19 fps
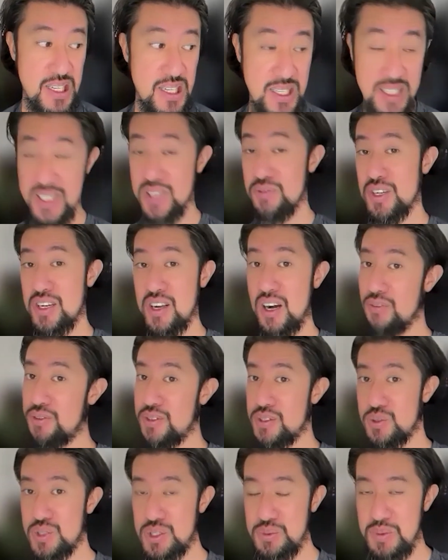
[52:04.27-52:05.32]
I can give you a
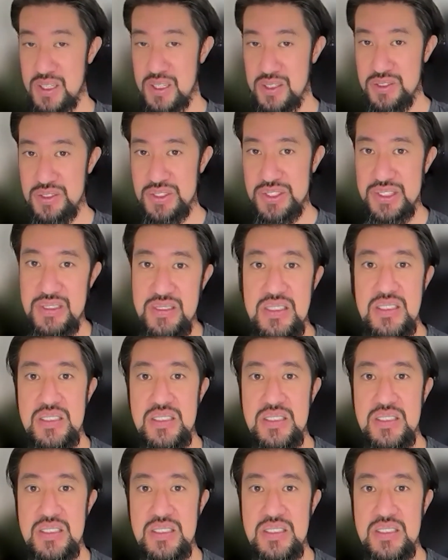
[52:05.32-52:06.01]
confident response,